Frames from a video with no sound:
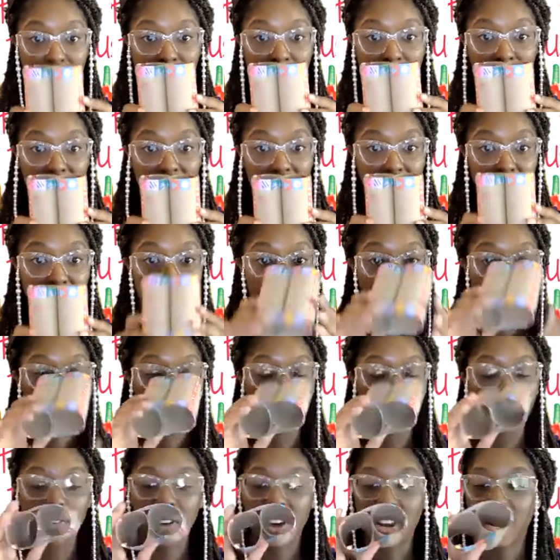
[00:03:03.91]
So this is really
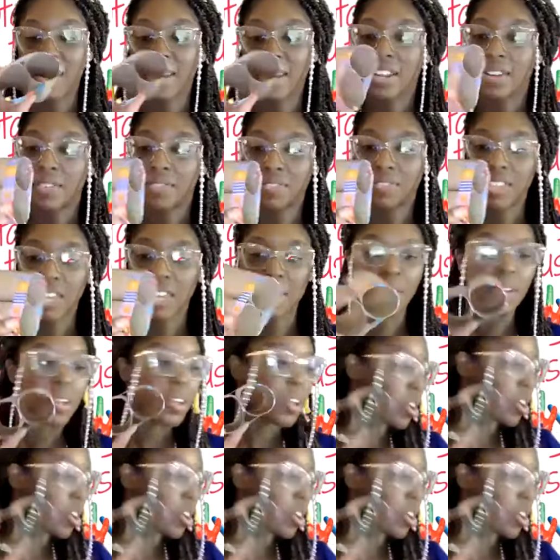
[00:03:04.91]
fun and nifty.